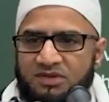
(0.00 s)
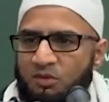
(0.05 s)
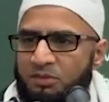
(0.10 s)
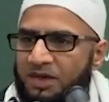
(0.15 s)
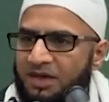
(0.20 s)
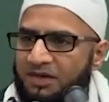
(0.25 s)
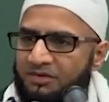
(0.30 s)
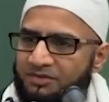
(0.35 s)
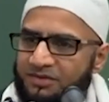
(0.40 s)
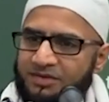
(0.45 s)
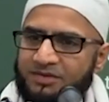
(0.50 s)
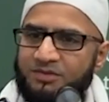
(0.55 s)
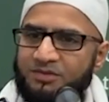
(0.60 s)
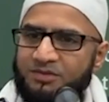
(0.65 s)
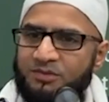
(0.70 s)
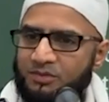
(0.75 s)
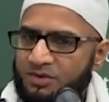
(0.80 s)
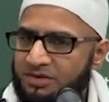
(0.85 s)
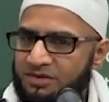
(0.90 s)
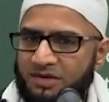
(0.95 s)
No benefit.
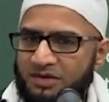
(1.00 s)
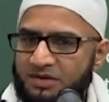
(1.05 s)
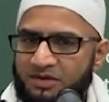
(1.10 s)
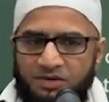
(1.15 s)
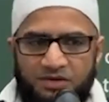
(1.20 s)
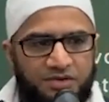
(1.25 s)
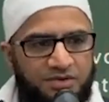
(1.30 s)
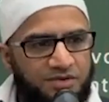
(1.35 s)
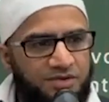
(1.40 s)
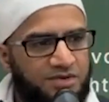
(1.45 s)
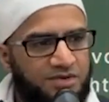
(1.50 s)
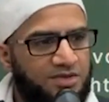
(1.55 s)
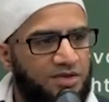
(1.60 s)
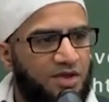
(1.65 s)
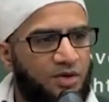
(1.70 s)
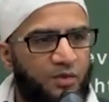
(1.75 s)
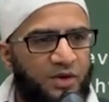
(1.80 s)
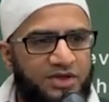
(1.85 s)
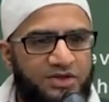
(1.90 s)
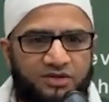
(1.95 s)
What's that going to do? It's
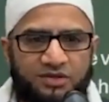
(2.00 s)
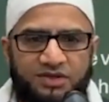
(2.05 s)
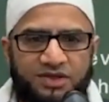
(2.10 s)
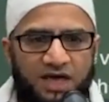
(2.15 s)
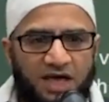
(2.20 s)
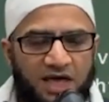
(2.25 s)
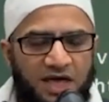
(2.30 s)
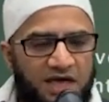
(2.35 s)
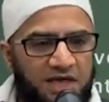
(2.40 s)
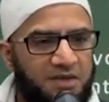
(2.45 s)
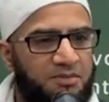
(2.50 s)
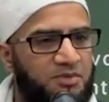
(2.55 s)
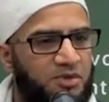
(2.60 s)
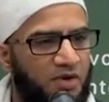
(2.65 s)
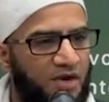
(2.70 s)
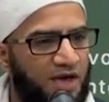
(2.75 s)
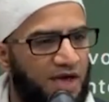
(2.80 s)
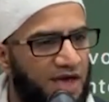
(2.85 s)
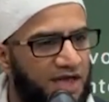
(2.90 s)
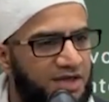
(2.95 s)
going to waste your
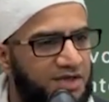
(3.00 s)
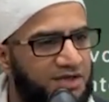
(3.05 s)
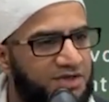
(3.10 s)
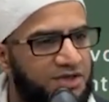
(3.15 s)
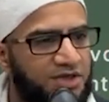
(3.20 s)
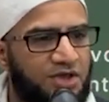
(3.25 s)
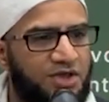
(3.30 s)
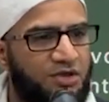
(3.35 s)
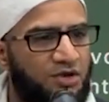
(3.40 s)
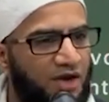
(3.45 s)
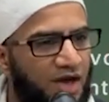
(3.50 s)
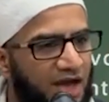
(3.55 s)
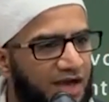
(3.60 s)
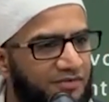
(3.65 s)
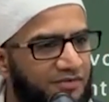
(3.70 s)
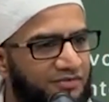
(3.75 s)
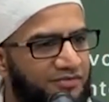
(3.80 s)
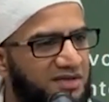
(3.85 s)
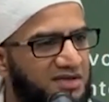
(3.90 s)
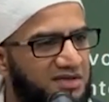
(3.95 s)
time, your energy, your
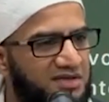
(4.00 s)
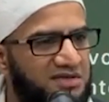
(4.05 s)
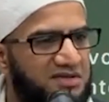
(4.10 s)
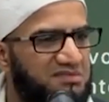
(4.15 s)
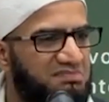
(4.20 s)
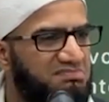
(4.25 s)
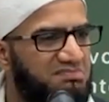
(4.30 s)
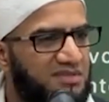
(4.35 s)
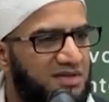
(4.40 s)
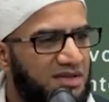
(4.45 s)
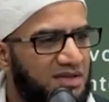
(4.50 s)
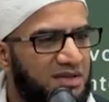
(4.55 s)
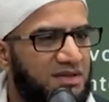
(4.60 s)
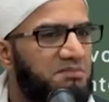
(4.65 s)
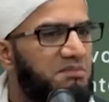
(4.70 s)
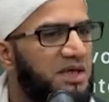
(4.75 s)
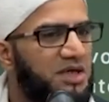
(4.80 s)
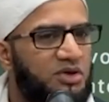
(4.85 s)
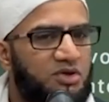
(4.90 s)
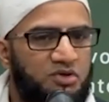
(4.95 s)
effort,
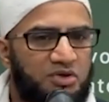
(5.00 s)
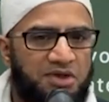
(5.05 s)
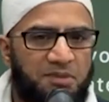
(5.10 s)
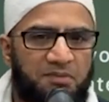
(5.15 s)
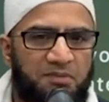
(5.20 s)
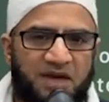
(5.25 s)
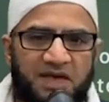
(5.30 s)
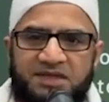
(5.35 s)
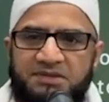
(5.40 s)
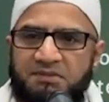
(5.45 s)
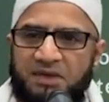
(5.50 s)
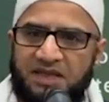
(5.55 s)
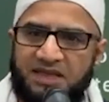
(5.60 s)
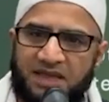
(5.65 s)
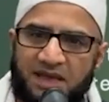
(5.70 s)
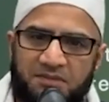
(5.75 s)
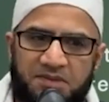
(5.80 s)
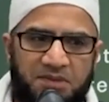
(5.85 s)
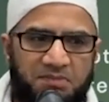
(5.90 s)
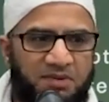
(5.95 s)
make you depressed,
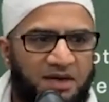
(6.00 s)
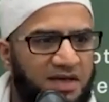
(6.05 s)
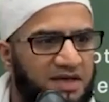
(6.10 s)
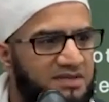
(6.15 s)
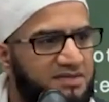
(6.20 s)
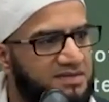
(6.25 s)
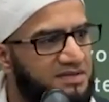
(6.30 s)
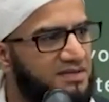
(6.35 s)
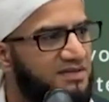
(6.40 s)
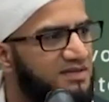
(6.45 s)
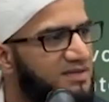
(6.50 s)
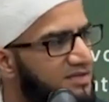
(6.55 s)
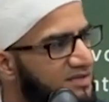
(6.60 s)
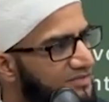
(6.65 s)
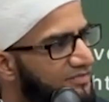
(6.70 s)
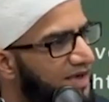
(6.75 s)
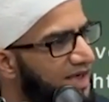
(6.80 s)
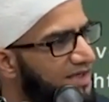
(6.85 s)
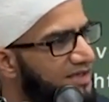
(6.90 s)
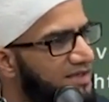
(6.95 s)
make them depressed. It's
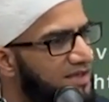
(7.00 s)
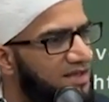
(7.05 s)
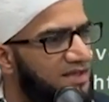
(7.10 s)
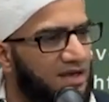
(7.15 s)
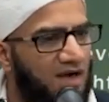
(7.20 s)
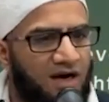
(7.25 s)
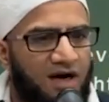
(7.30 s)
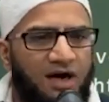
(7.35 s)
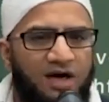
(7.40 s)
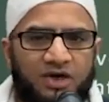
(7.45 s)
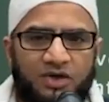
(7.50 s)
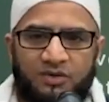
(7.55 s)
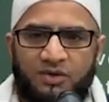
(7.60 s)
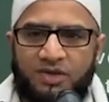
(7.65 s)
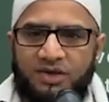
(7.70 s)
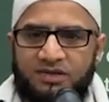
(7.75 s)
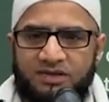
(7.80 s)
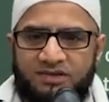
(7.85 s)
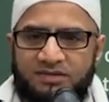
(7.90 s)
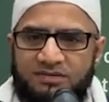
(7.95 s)
just fighting,
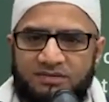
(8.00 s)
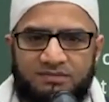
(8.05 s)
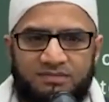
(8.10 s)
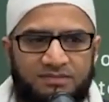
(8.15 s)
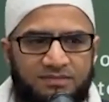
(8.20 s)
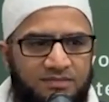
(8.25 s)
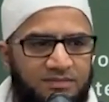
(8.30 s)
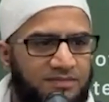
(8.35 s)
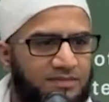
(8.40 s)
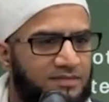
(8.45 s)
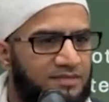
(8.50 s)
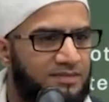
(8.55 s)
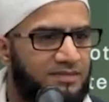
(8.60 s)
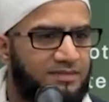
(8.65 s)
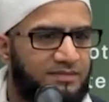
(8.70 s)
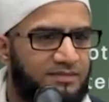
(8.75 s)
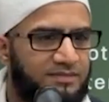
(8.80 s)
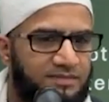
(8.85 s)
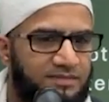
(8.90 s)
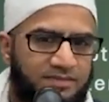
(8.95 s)
arguing.
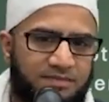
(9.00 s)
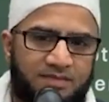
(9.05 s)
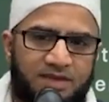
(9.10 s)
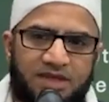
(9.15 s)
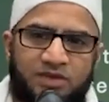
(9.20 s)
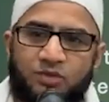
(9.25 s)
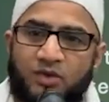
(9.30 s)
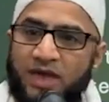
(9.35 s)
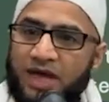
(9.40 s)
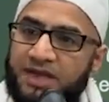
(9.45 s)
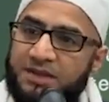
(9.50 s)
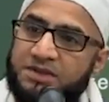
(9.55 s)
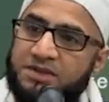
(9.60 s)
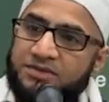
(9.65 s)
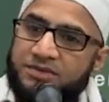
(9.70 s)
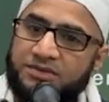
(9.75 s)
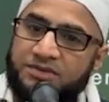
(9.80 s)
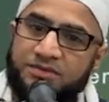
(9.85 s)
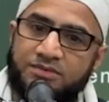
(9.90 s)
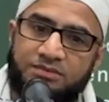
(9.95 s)
That's what
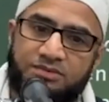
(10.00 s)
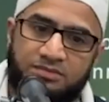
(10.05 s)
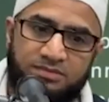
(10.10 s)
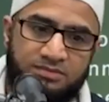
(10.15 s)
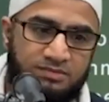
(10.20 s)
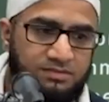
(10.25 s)
animals do.